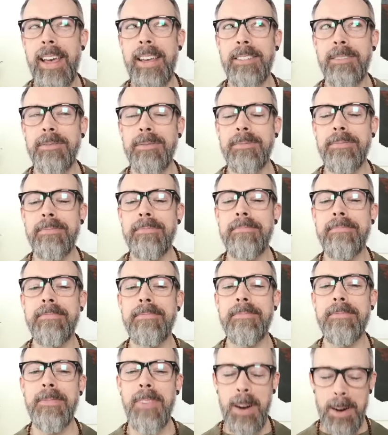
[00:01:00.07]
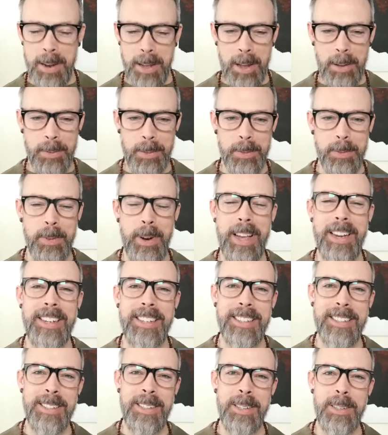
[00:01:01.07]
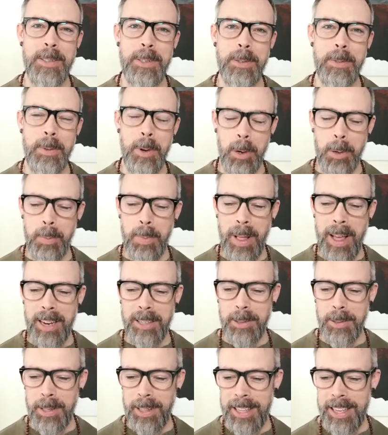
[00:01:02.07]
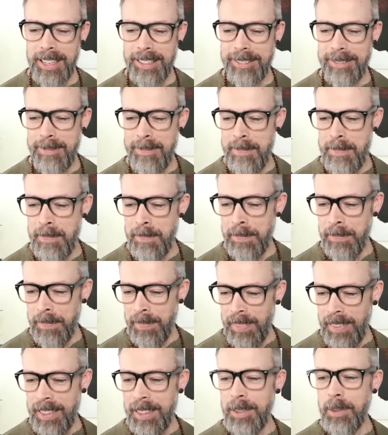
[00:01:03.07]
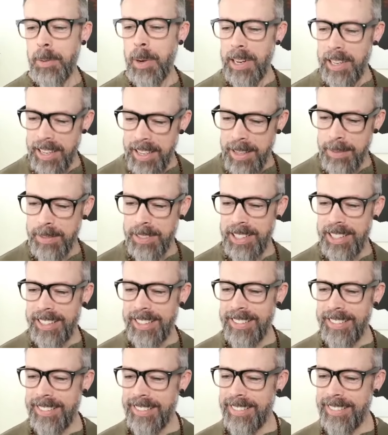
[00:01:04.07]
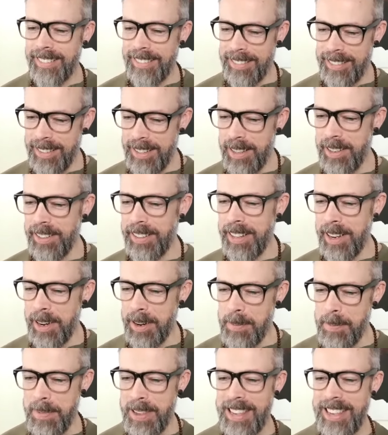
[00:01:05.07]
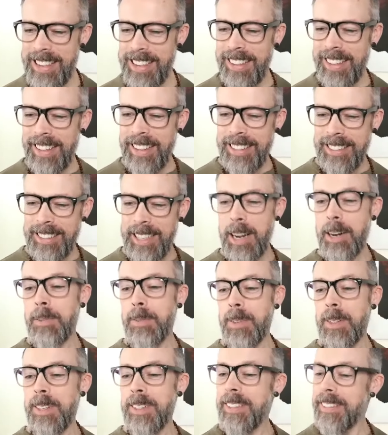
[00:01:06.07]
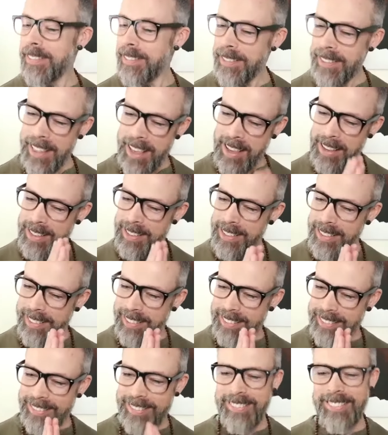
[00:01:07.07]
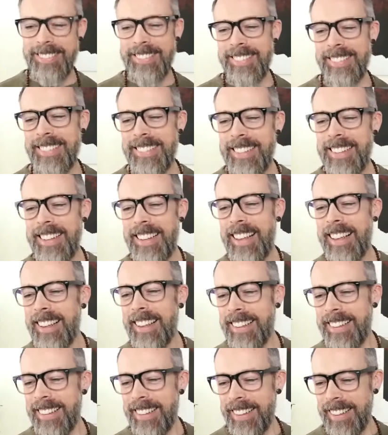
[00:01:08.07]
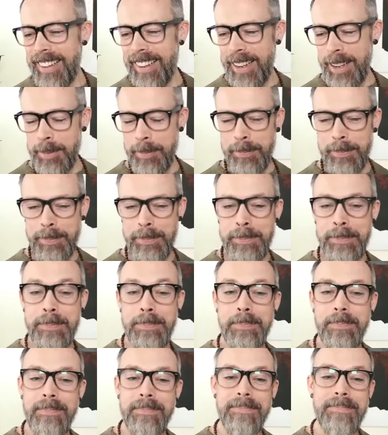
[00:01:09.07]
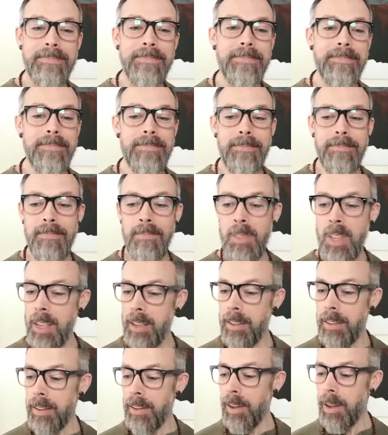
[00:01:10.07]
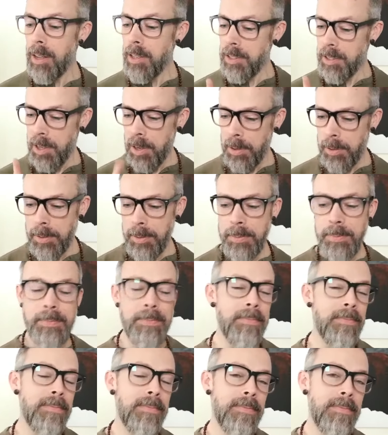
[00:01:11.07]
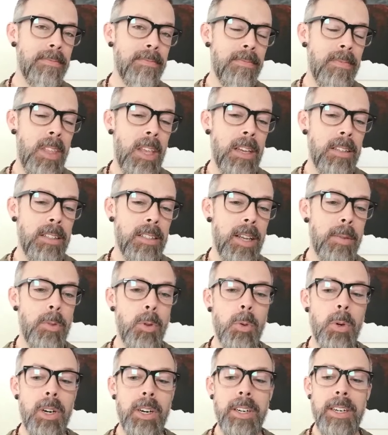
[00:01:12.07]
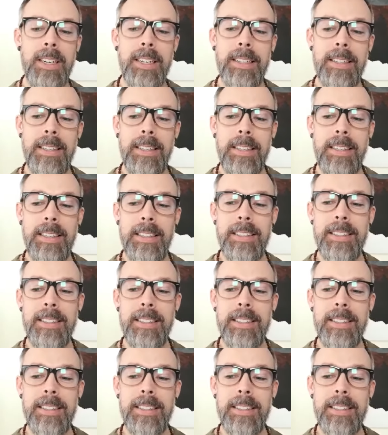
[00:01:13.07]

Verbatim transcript: and very often ran into roadblocks with it. Wendy, I'm seeing you in there, me, Jennifer. Thank you. Um, also, type the word.